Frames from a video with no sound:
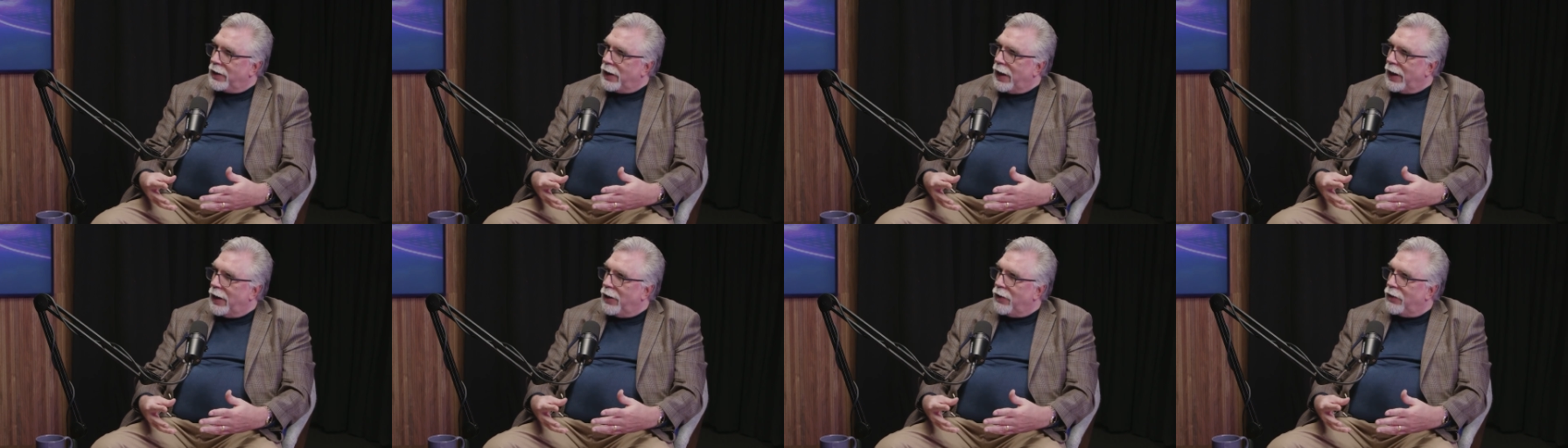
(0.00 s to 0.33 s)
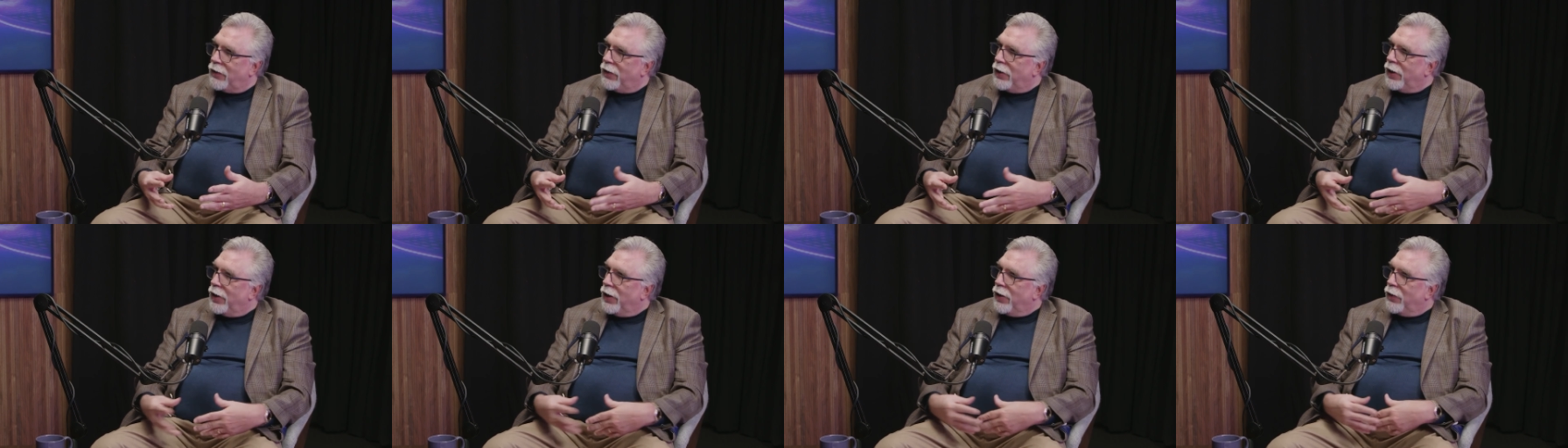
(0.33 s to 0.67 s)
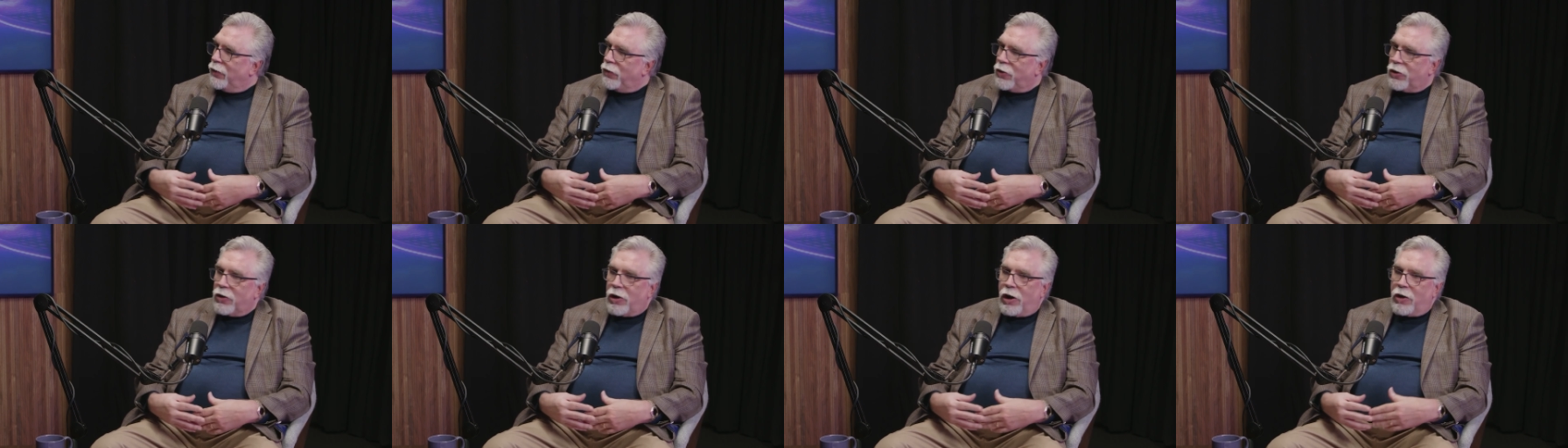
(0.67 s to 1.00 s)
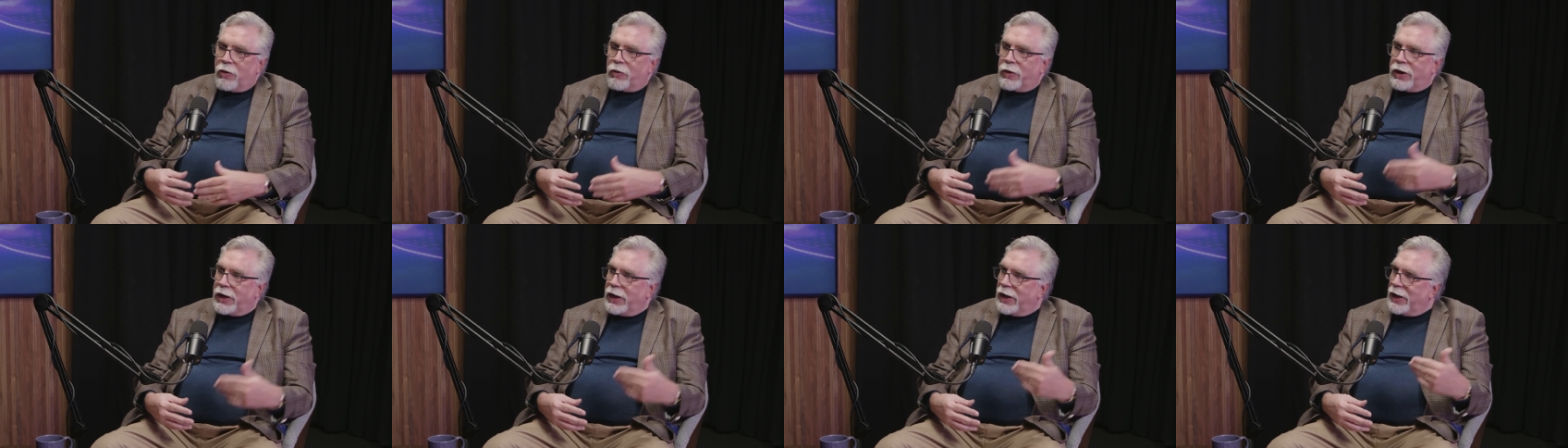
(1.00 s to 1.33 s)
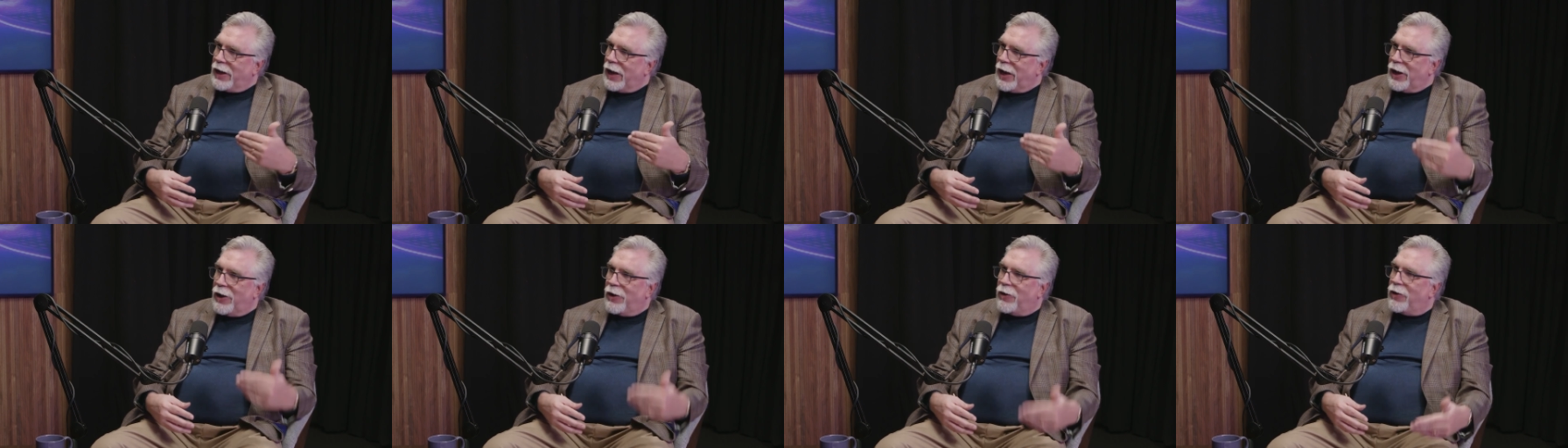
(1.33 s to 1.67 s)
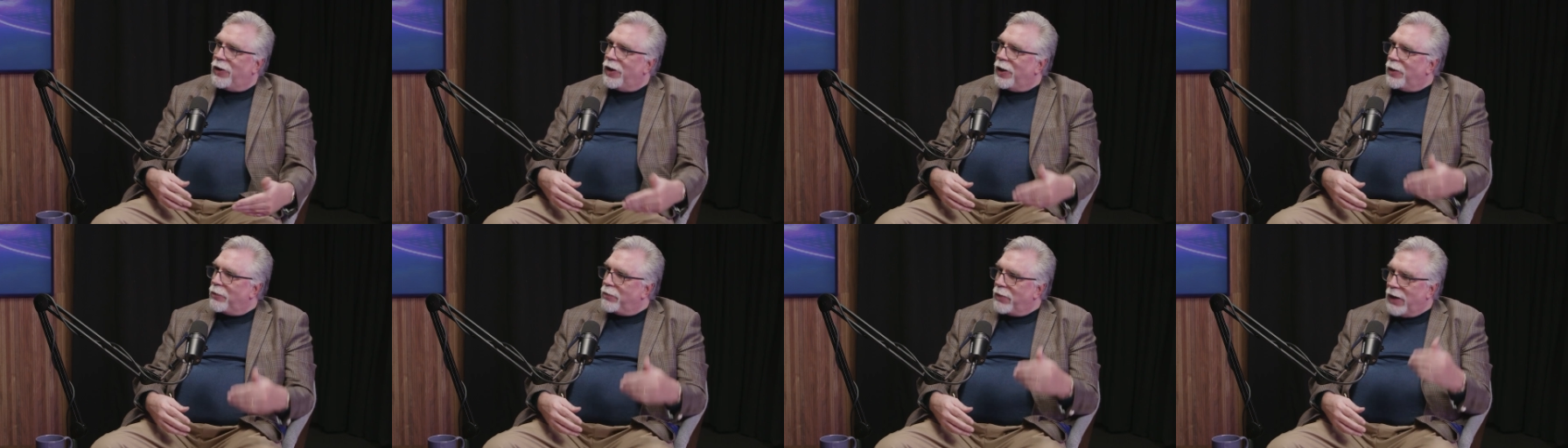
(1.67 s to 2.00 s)
Now, we're already now
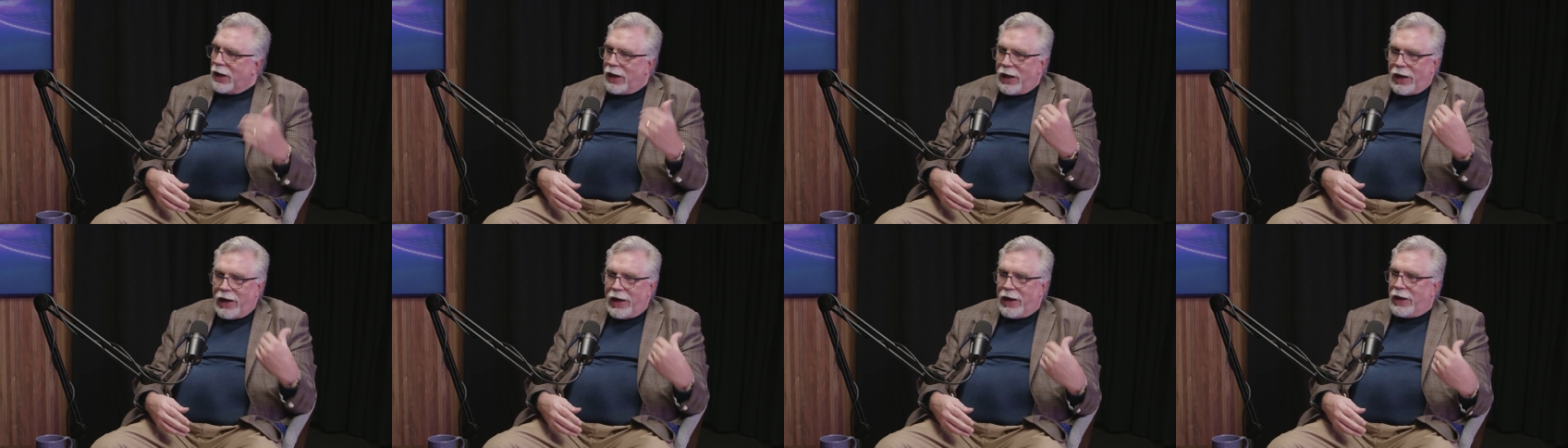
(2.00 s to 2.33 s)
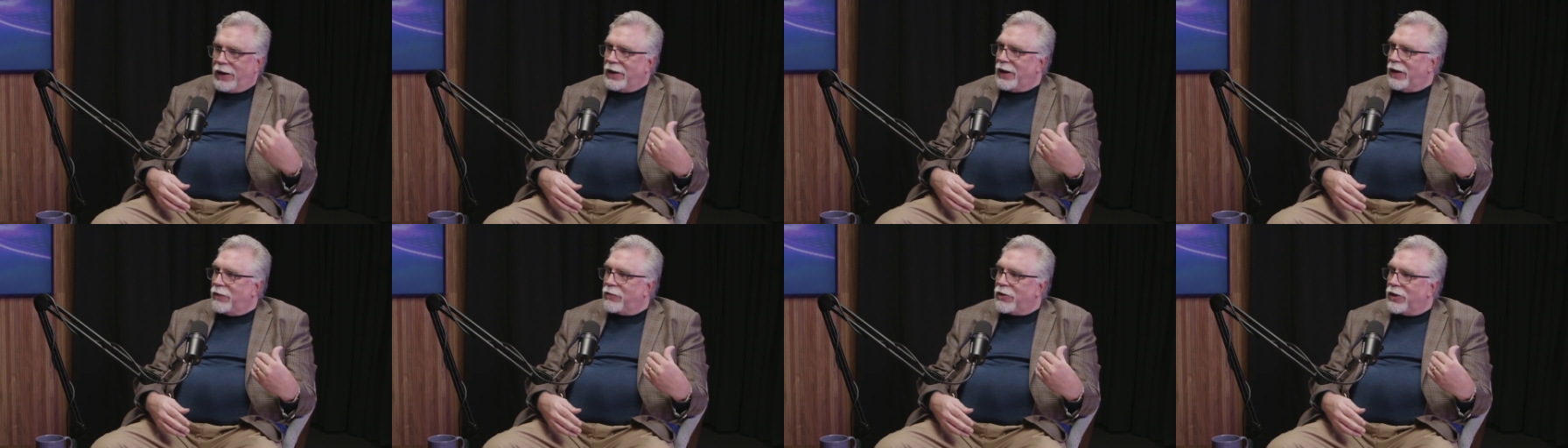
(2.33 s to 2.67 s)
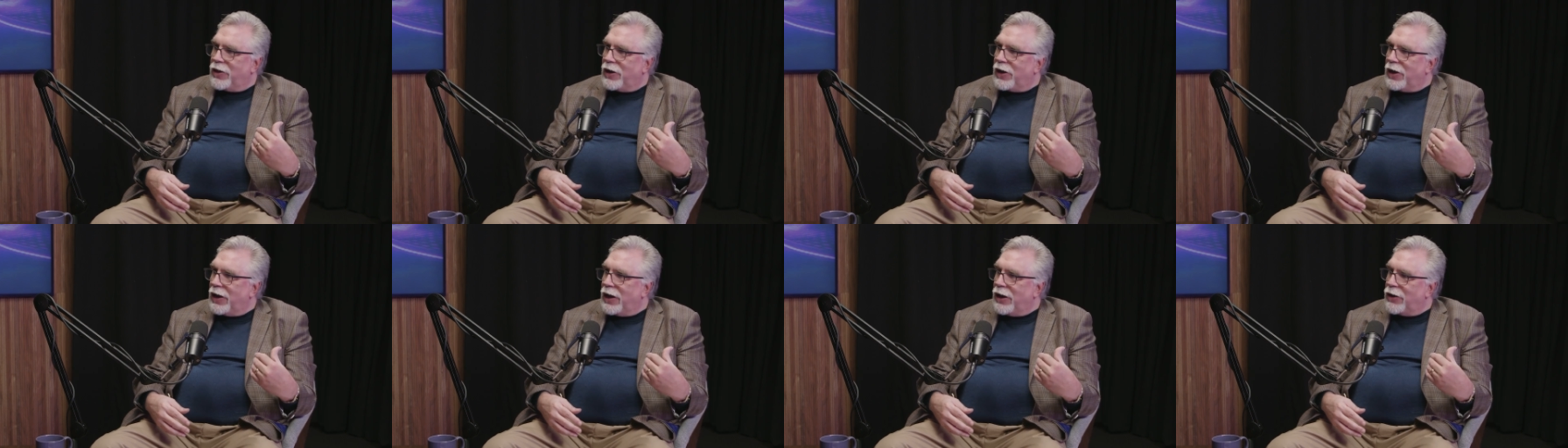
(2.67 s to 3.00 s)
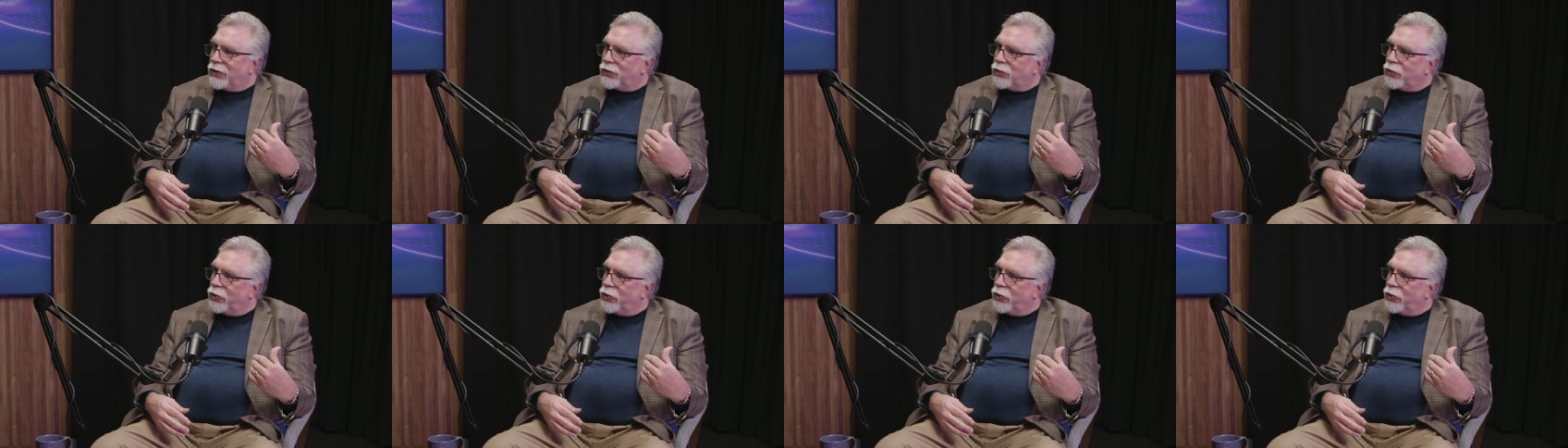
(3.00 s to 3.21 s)
behind everything else.